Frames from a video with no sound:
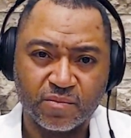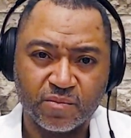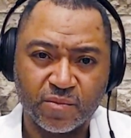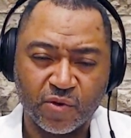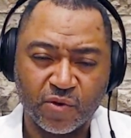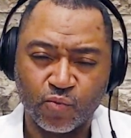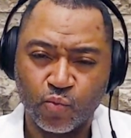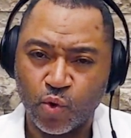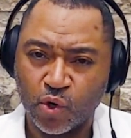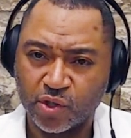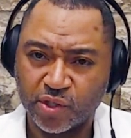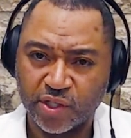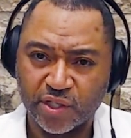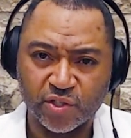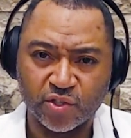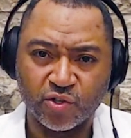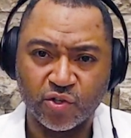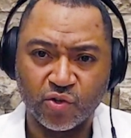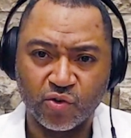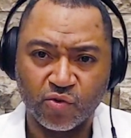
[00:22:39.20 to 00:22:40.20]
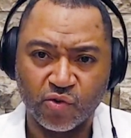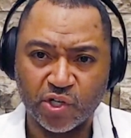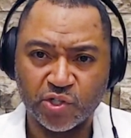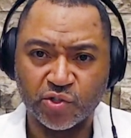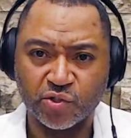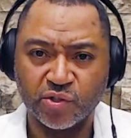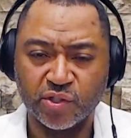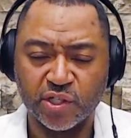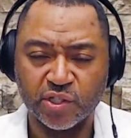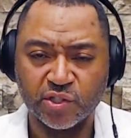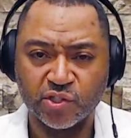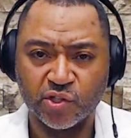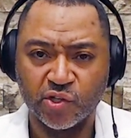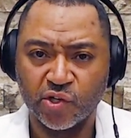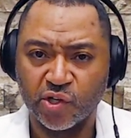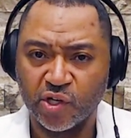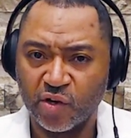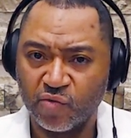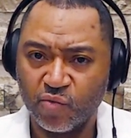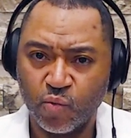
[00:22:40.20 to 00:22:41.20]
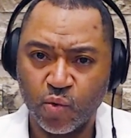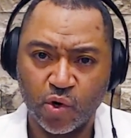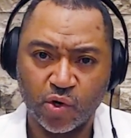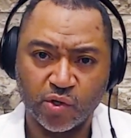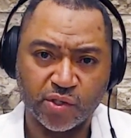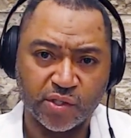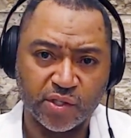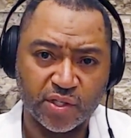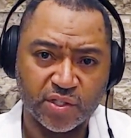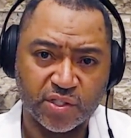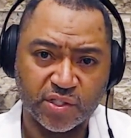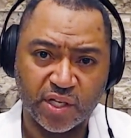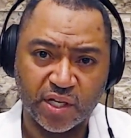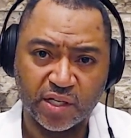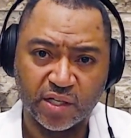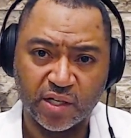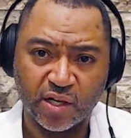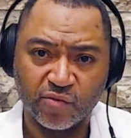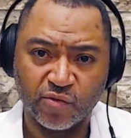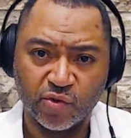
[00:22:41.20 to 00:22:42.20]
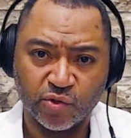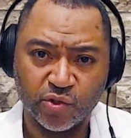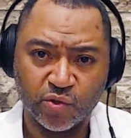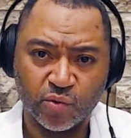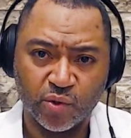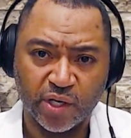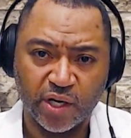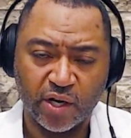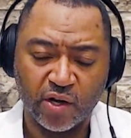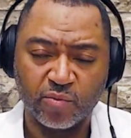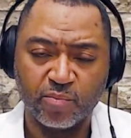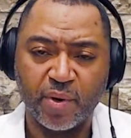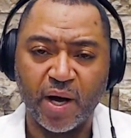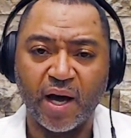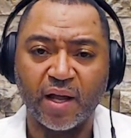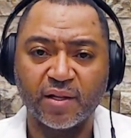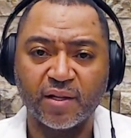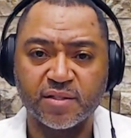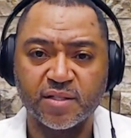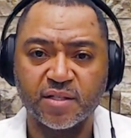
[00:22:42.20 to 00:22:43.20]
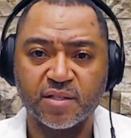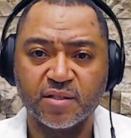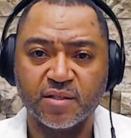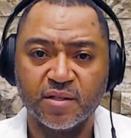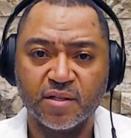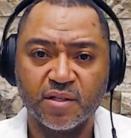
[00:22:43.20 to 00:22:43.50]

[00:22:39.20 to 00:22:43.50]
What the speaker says: I've worked as a congressional intern. I've worked on the state level doing health policy.